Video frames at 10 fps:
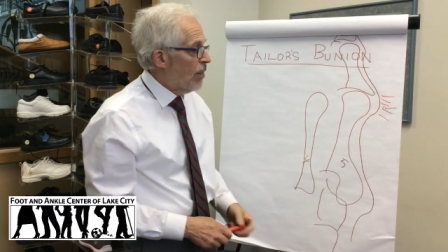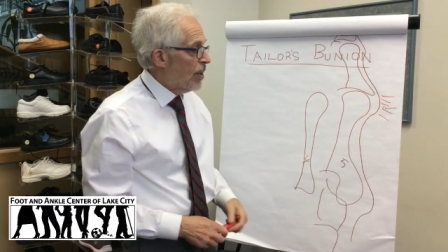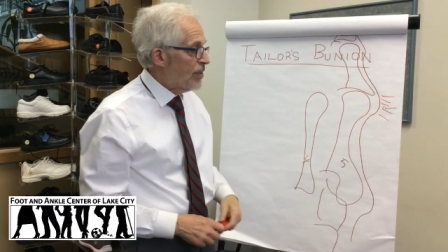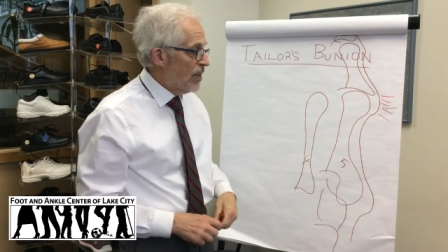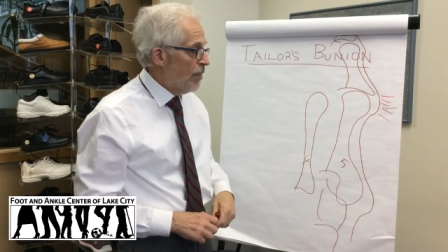
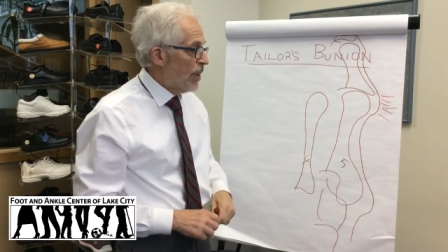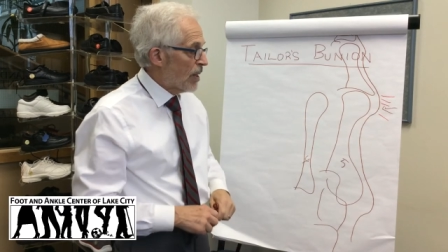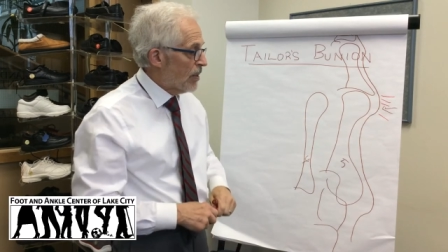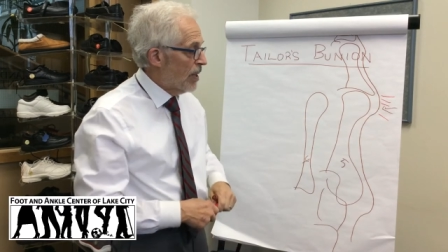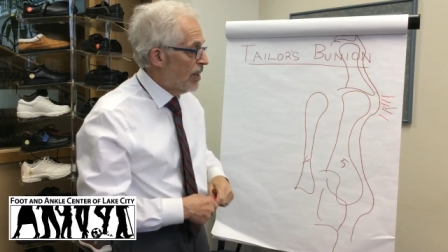but
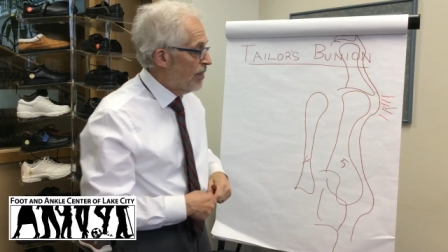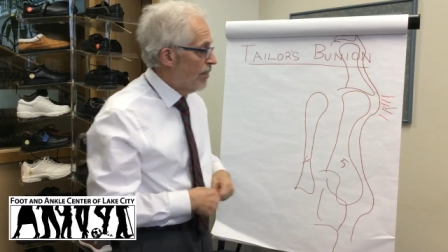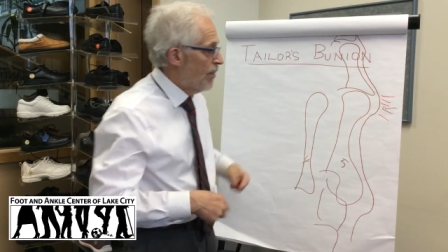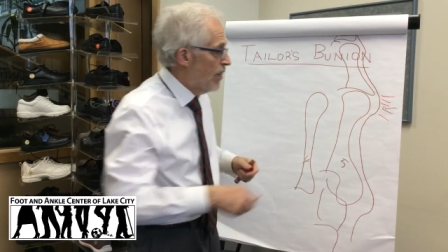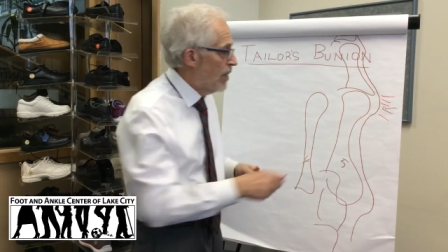typically
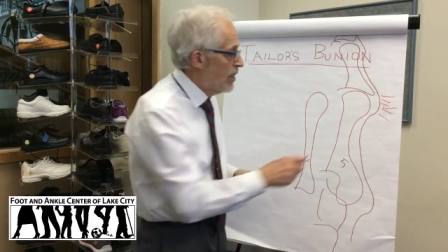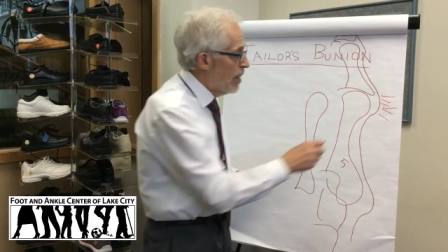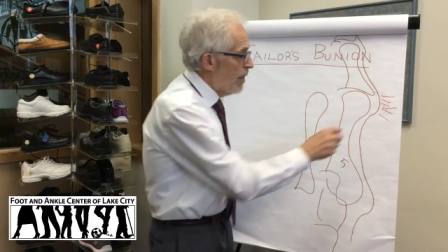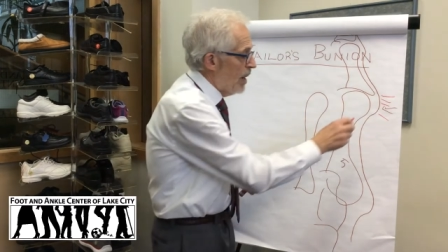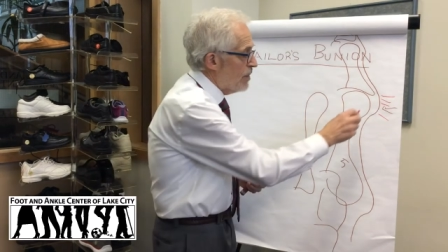
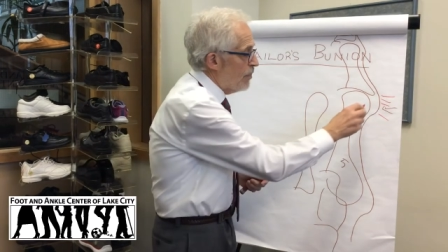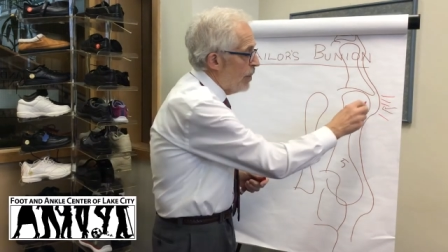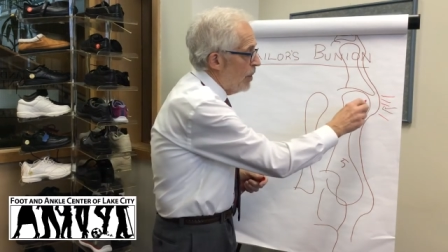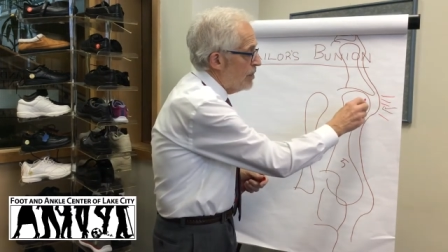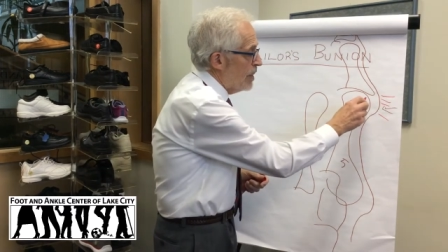the amount
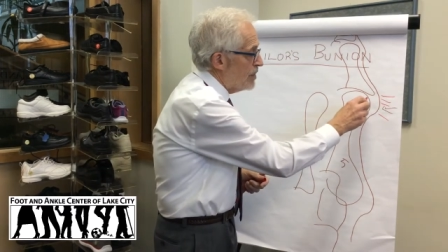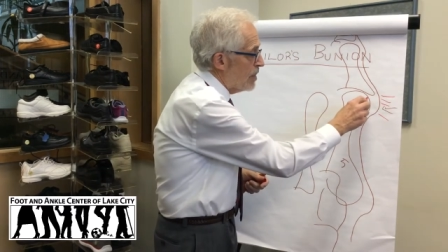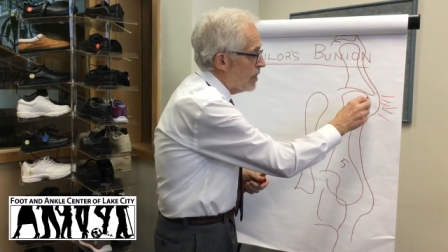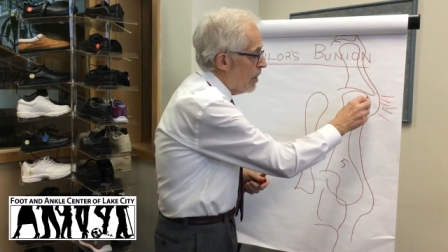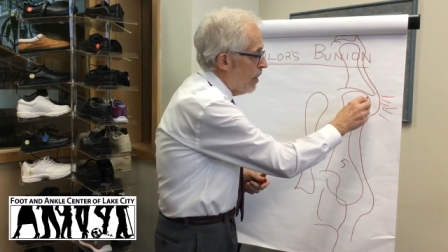of bone
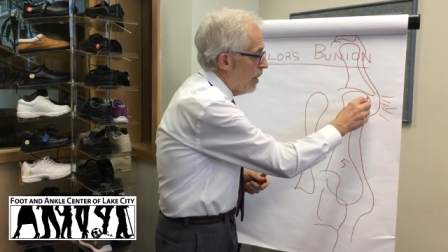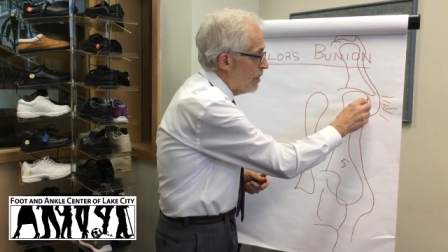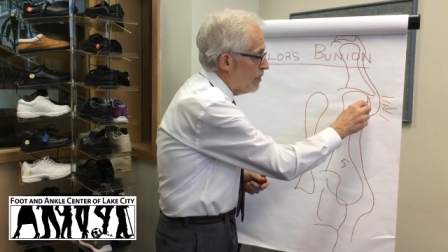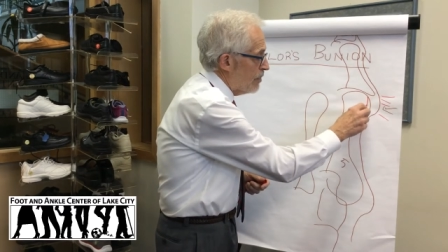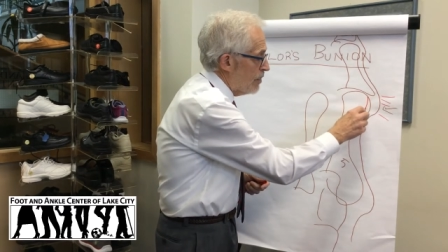that's
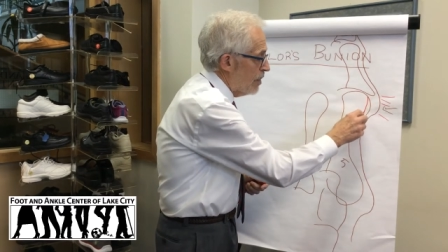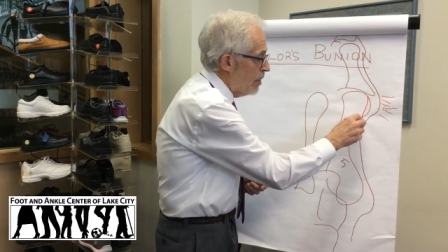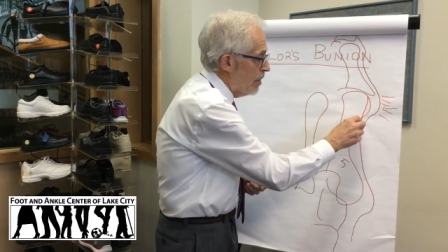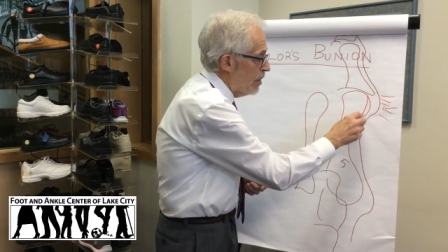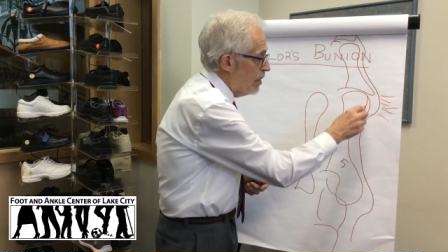enlarged
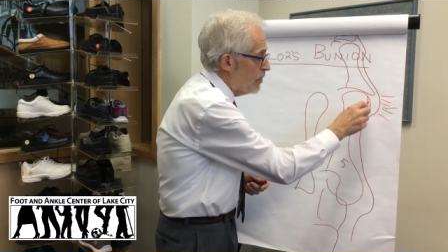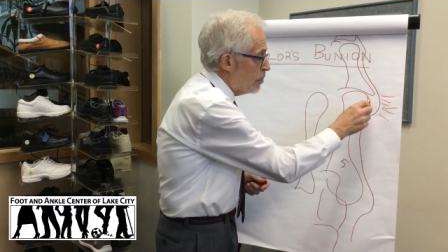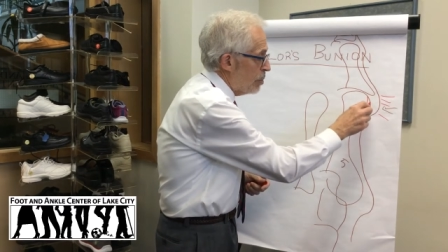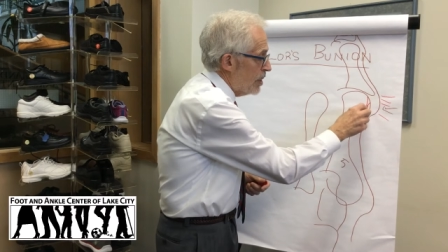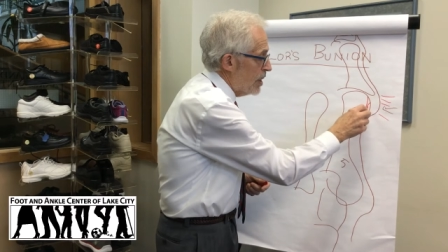is
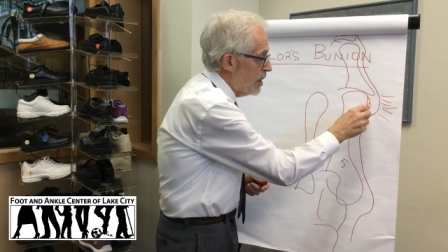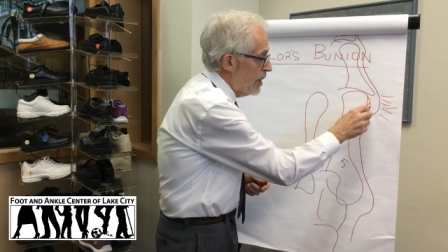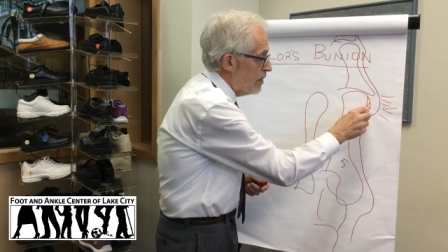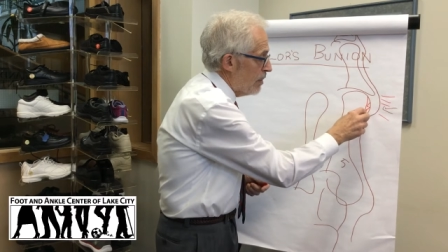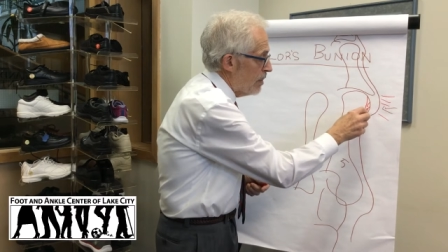pretty
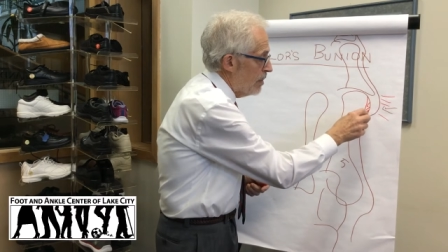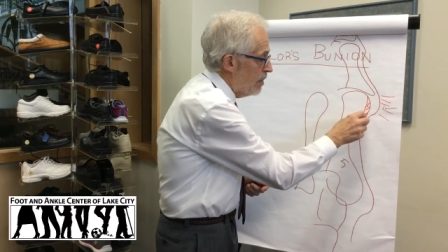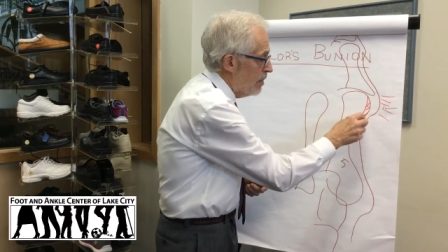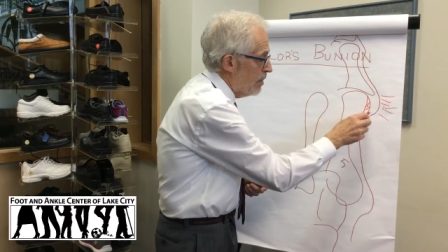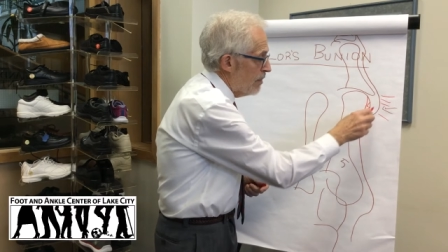little
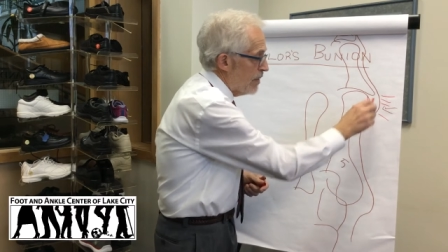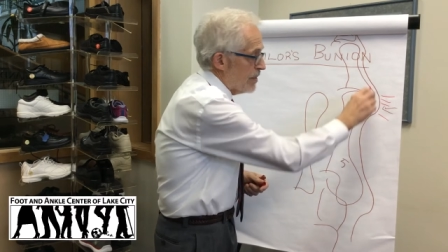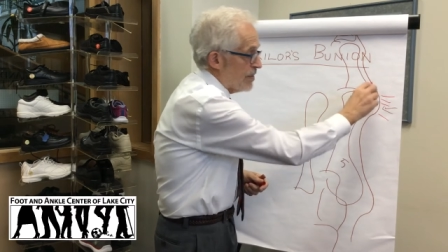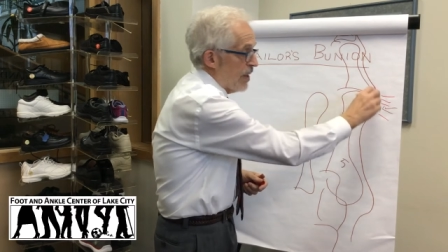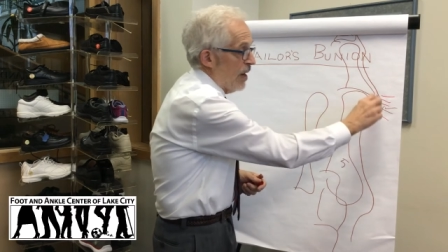for
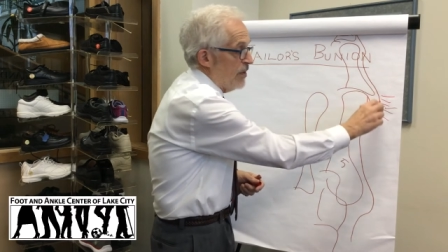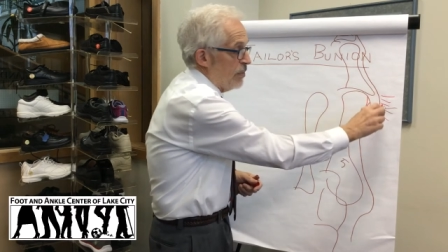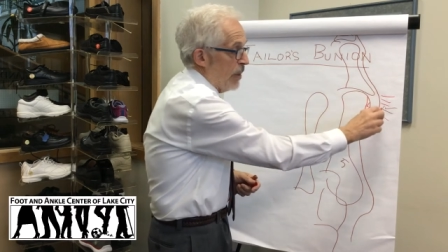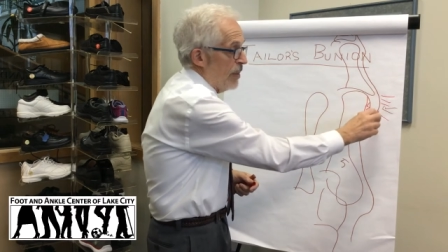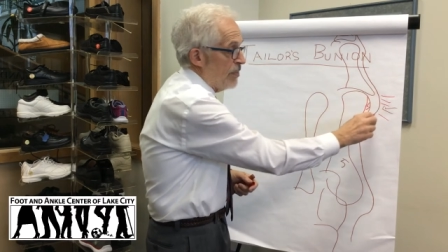the
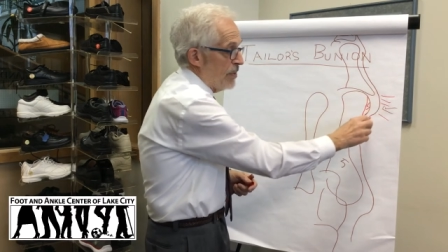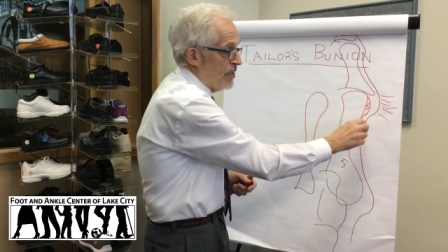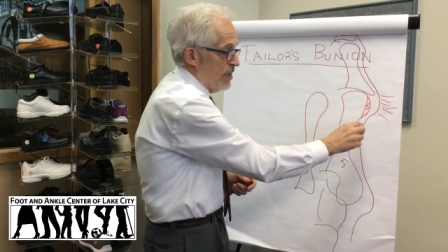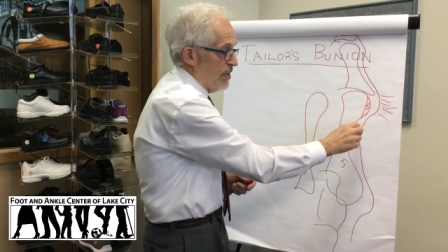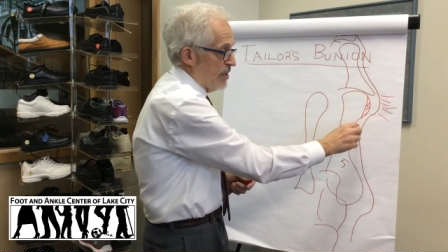size bump you
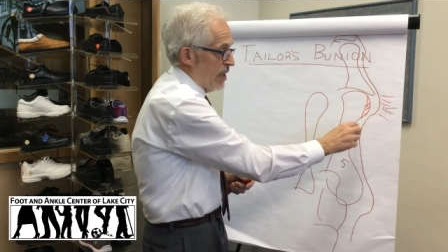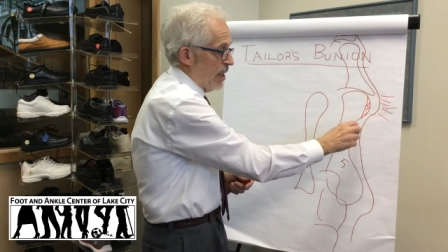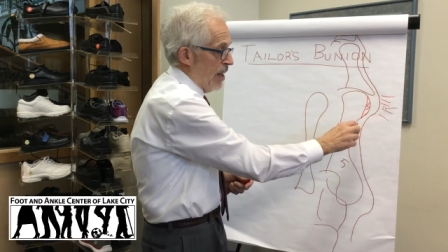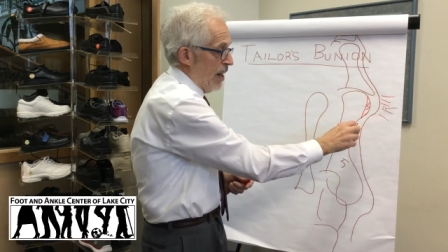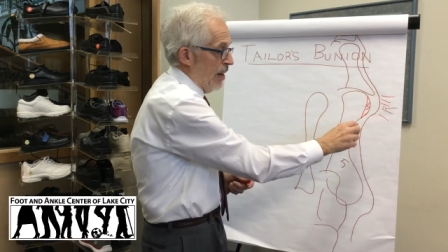see
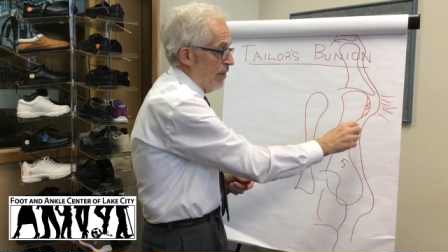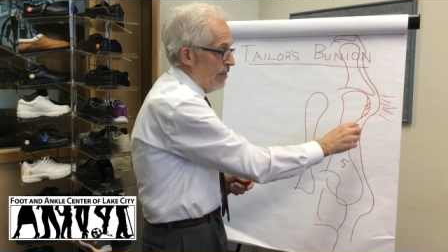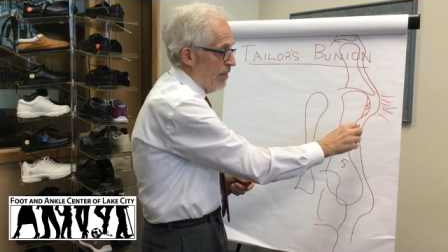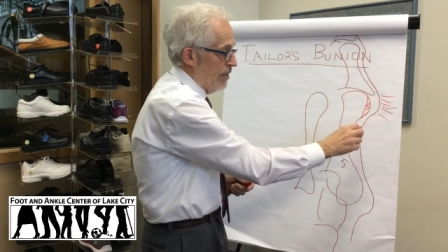sticking out.